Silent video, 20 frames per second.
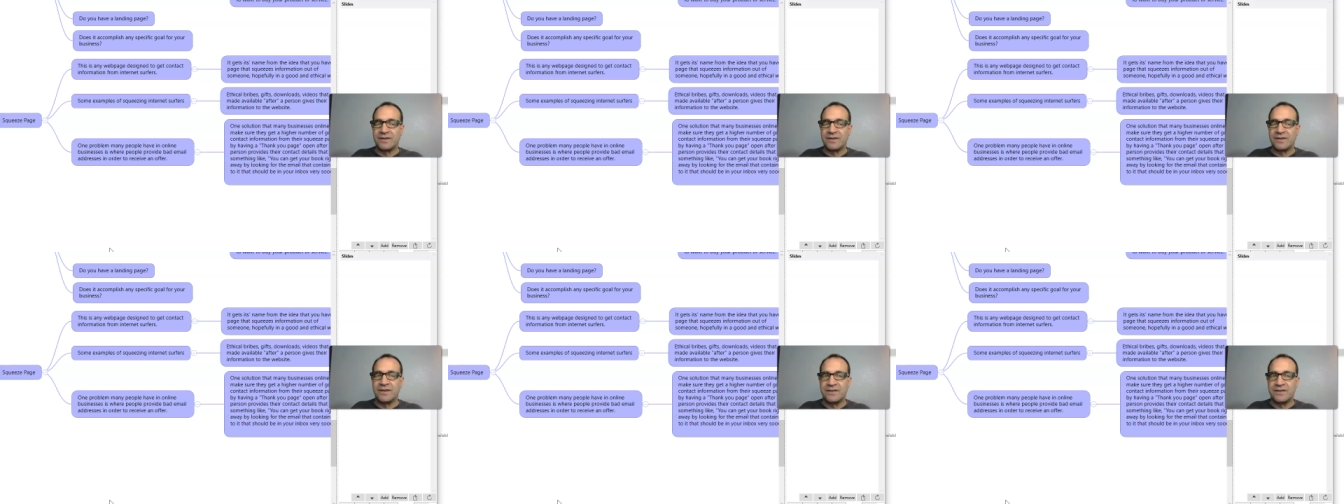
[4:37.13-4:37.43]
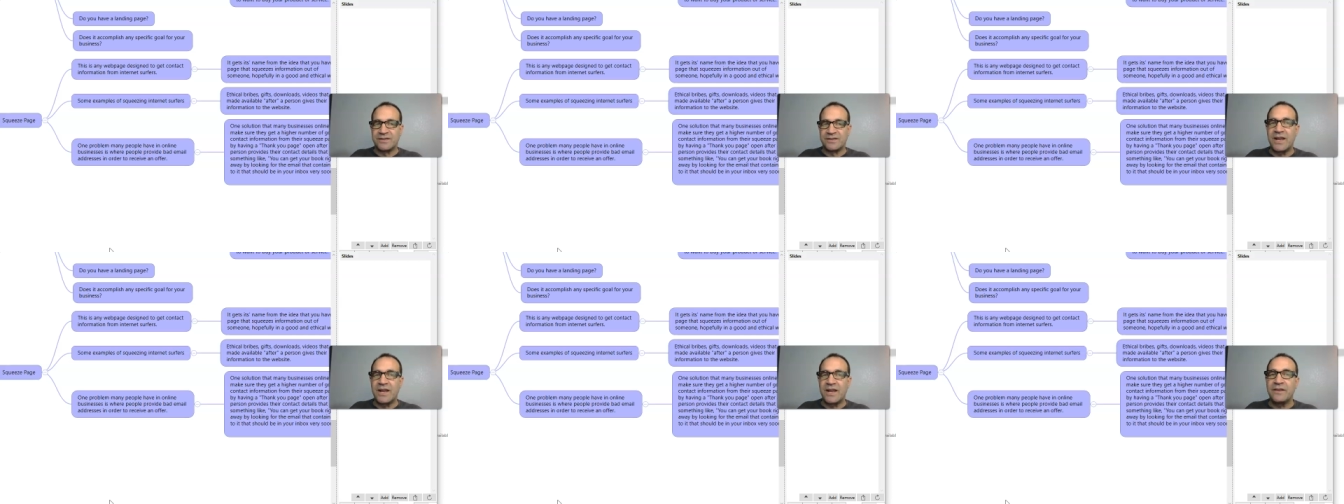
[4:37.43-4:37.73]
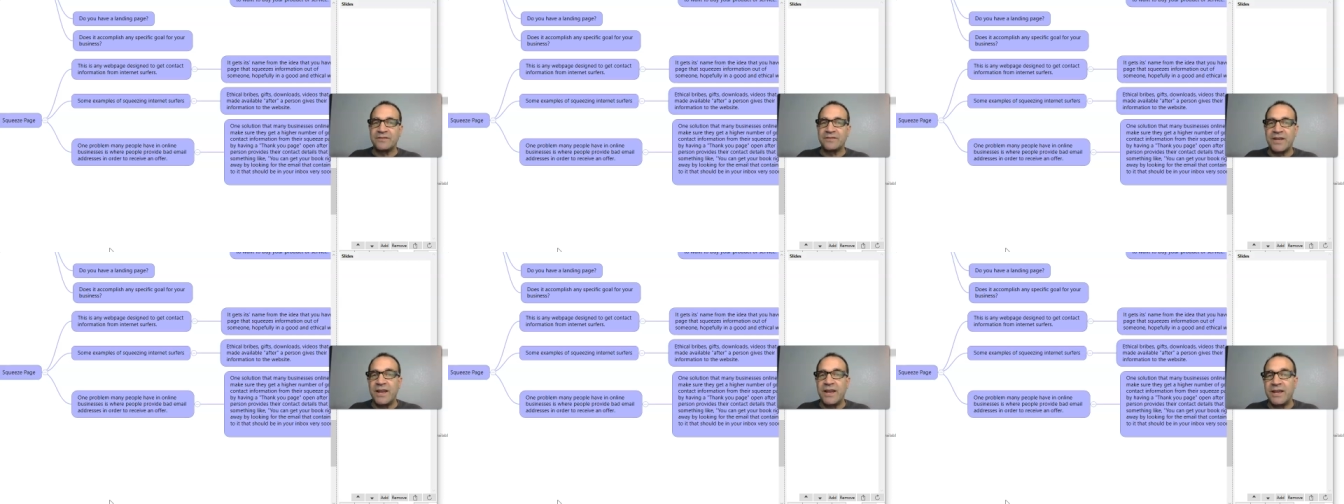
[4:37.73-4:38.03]
instead
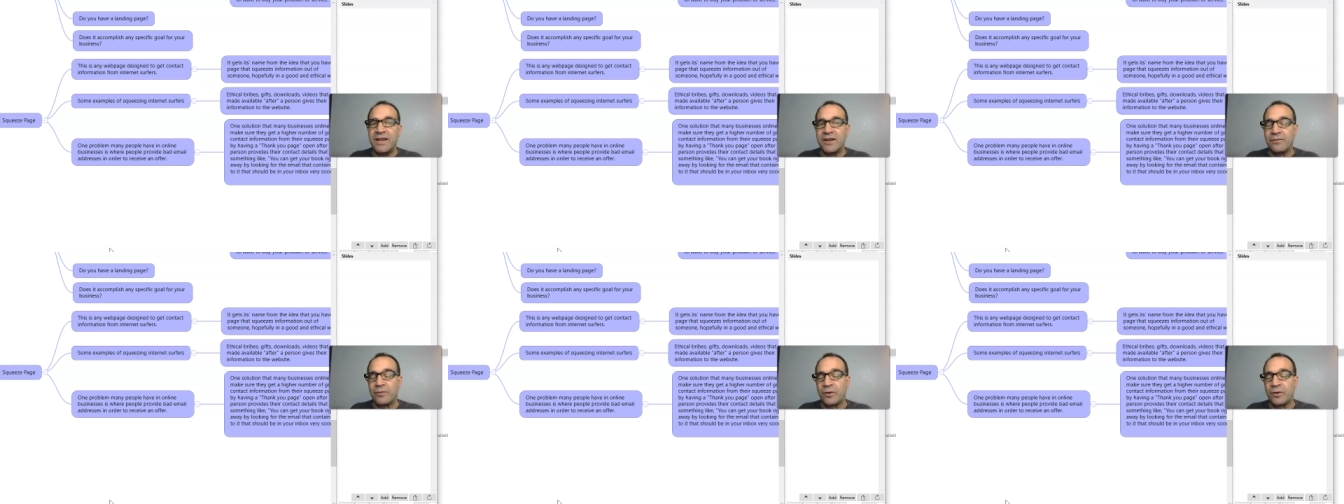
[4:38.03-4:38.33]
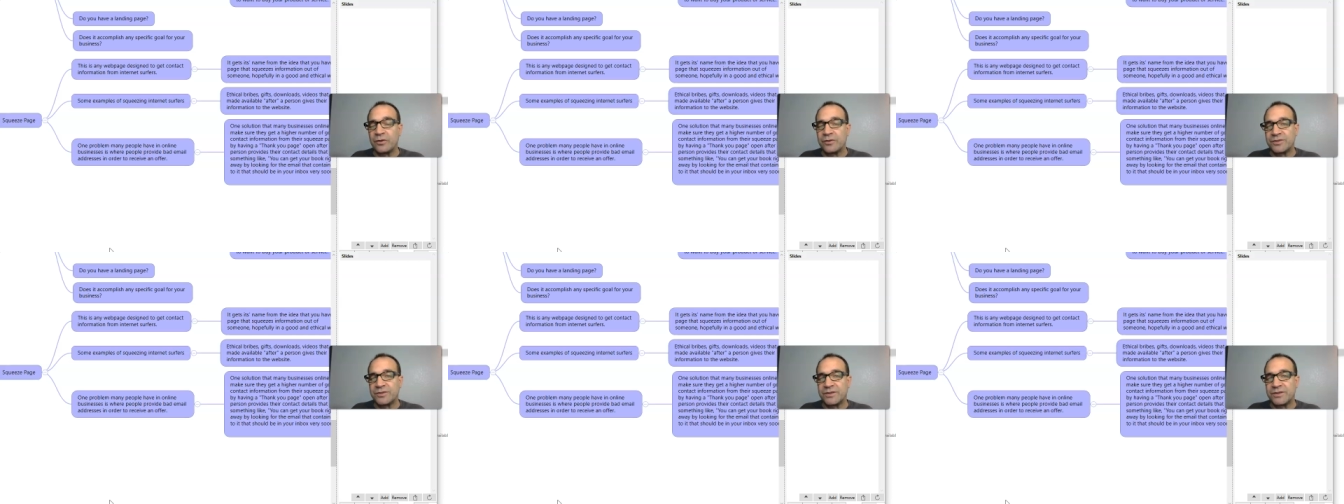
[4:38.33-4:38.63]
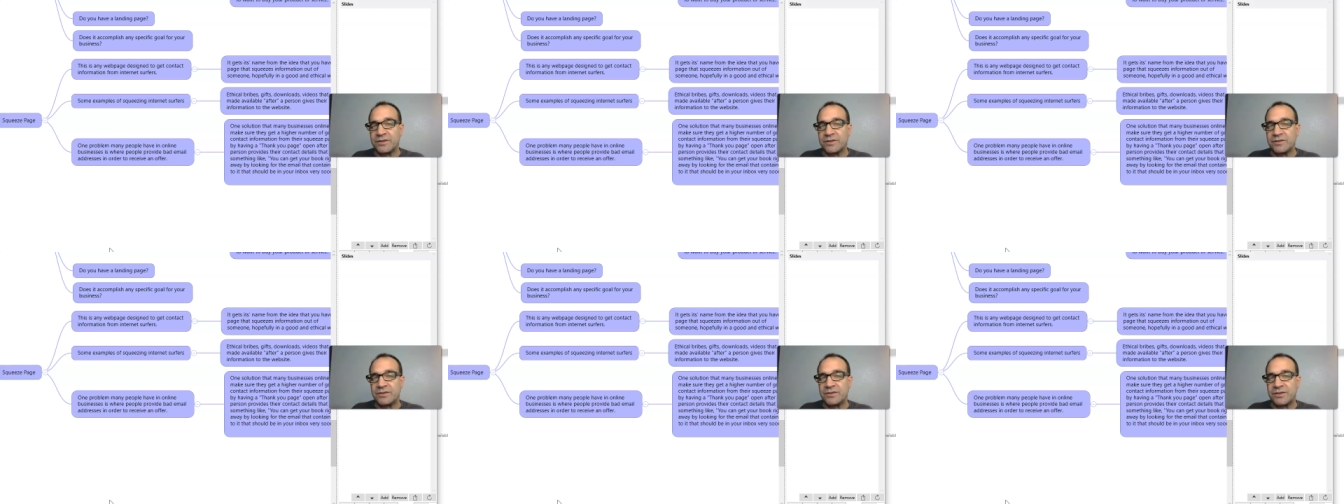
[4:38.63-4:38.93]
of taking a
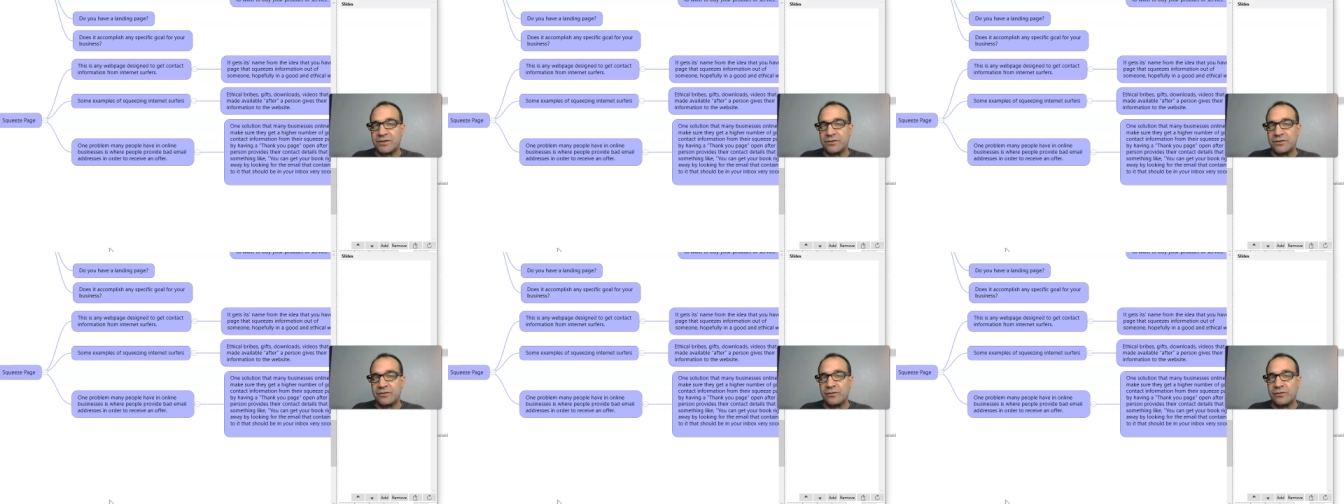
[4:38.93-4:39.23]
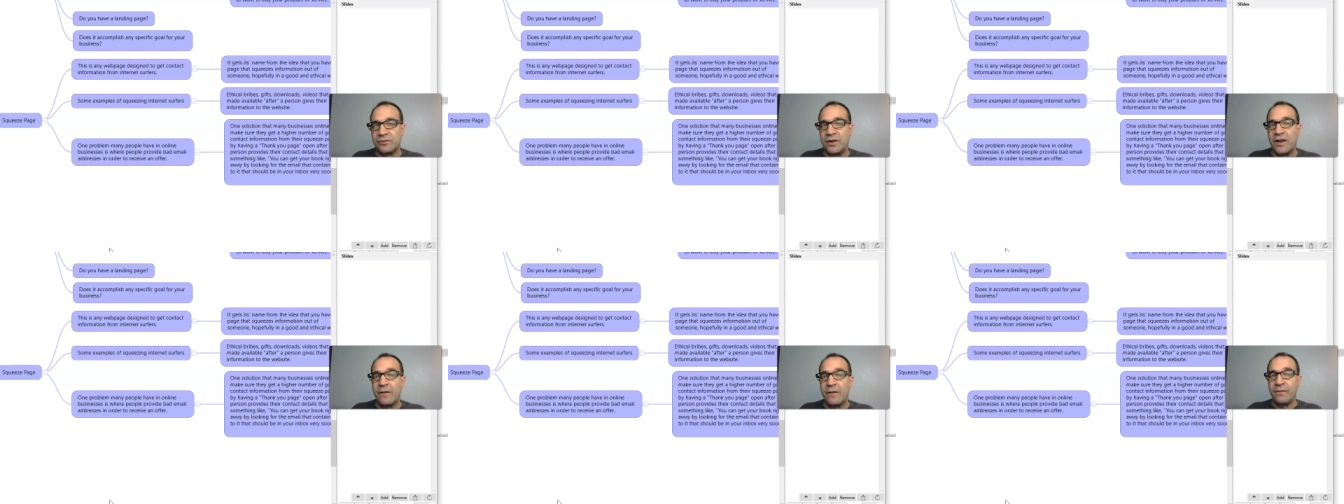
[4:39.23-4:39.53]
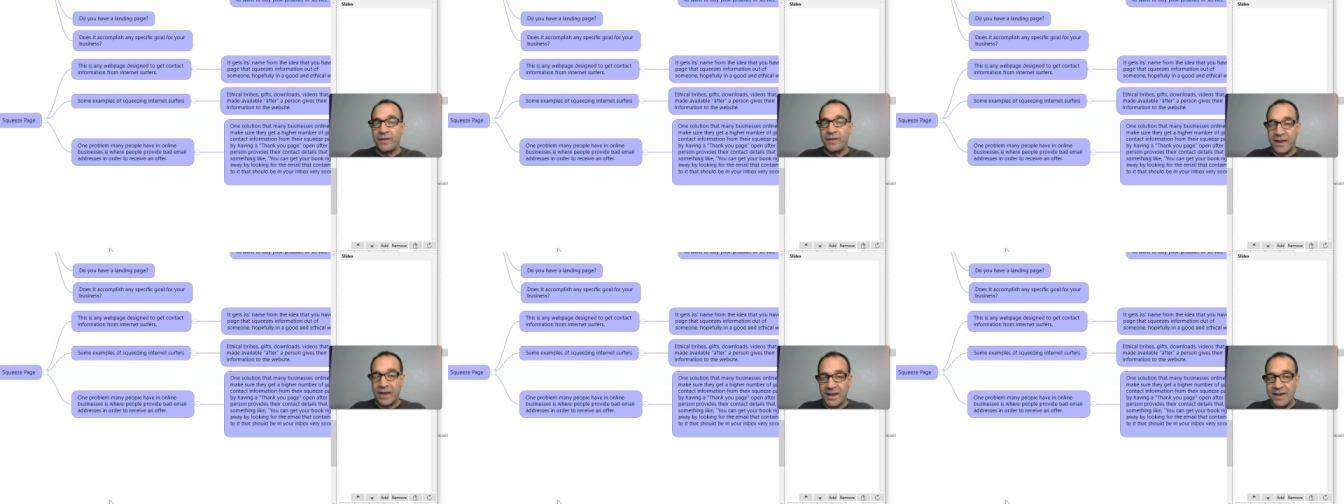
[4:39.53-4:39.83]
person to
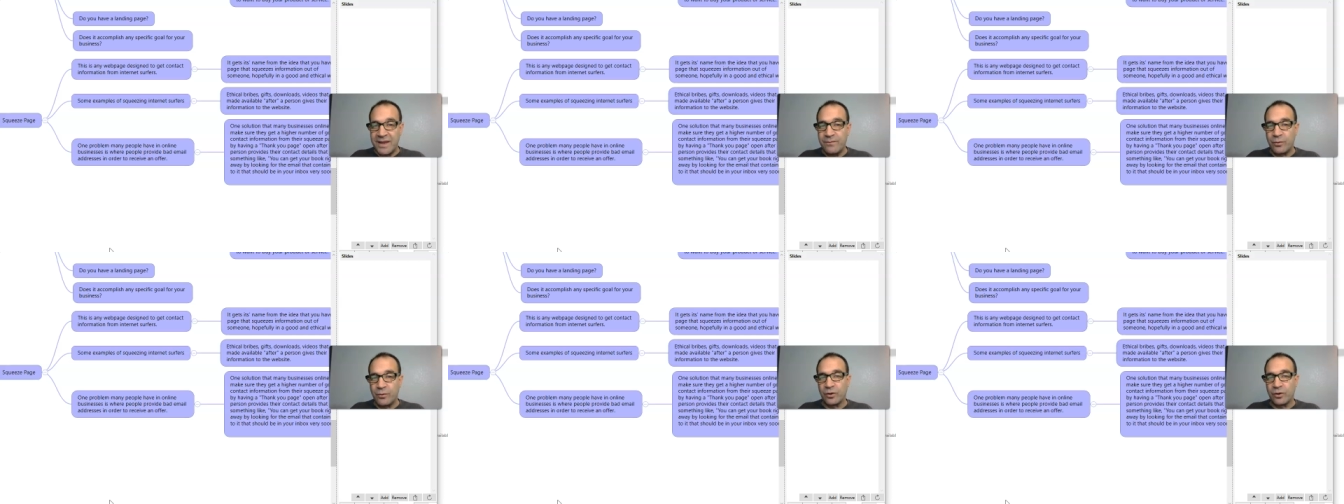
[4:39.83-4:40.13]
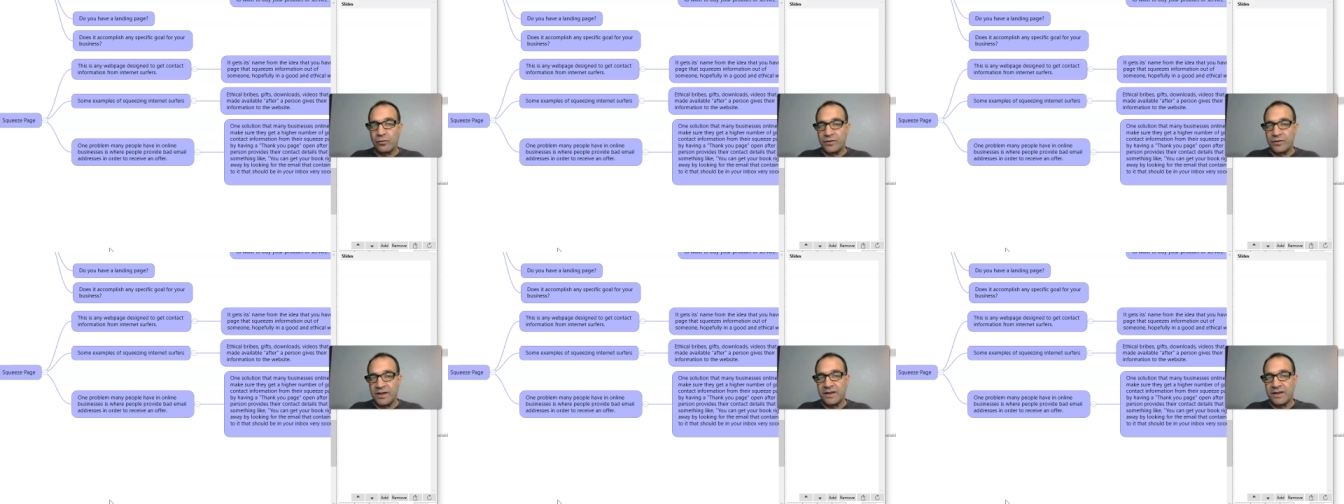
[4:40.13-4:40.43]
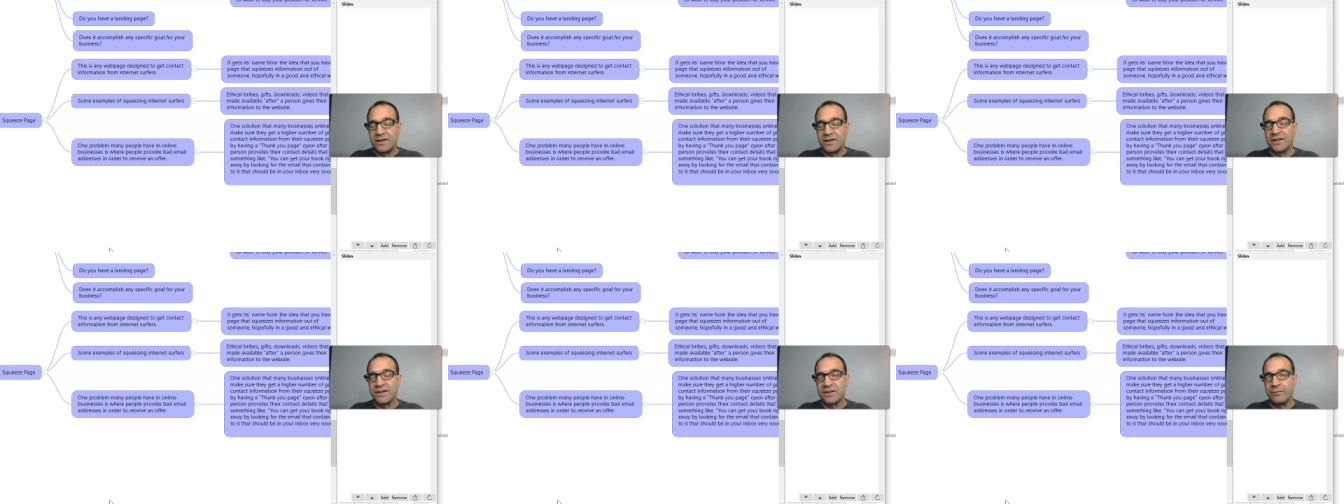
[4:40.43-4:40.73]
the ebook when they
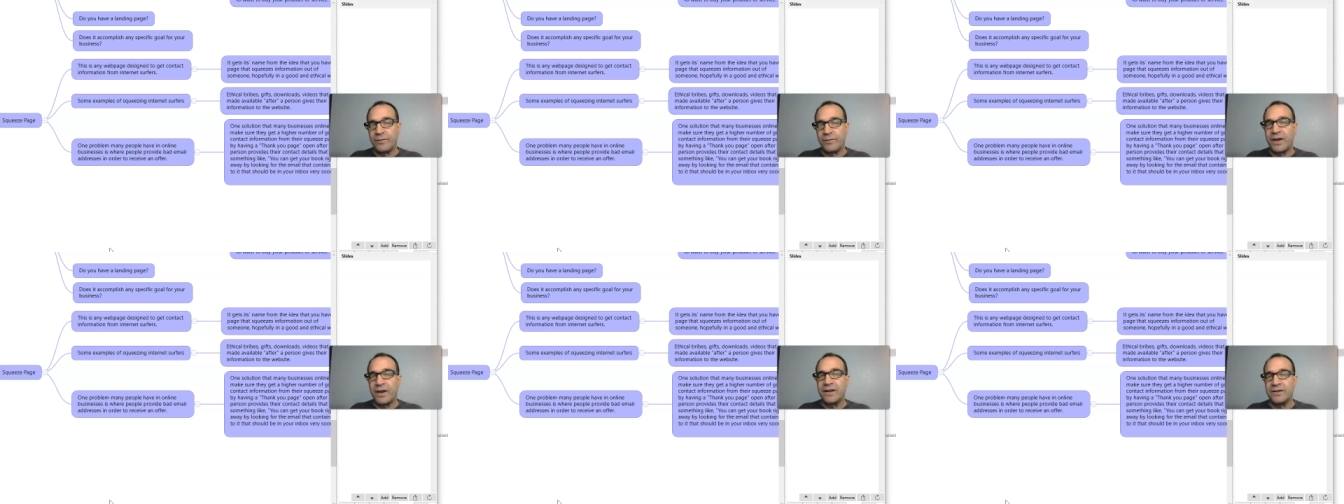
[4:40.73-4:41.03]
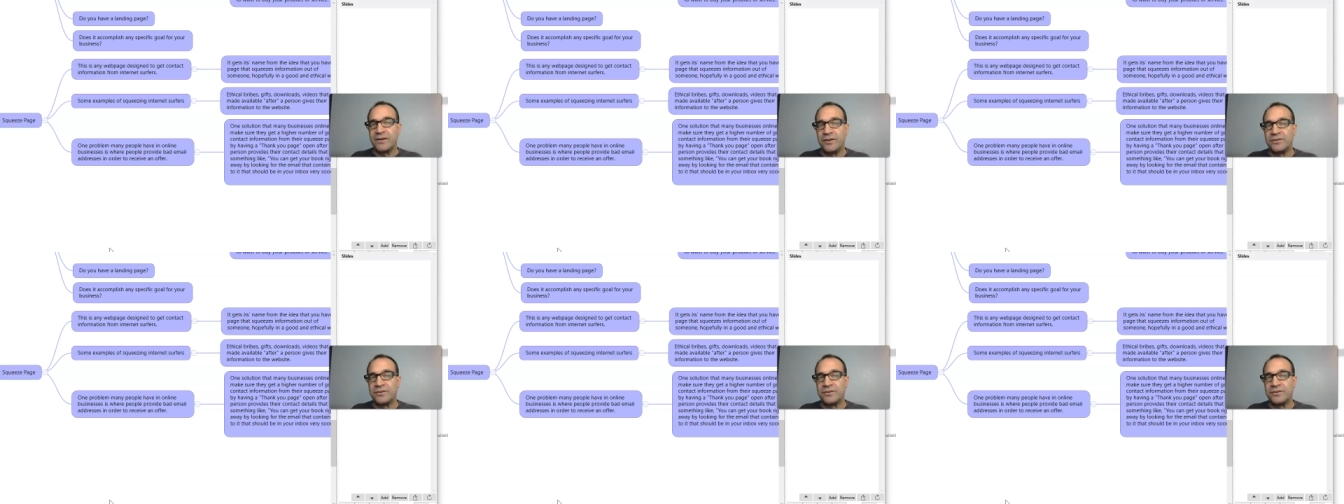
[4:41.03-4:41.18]
click the button,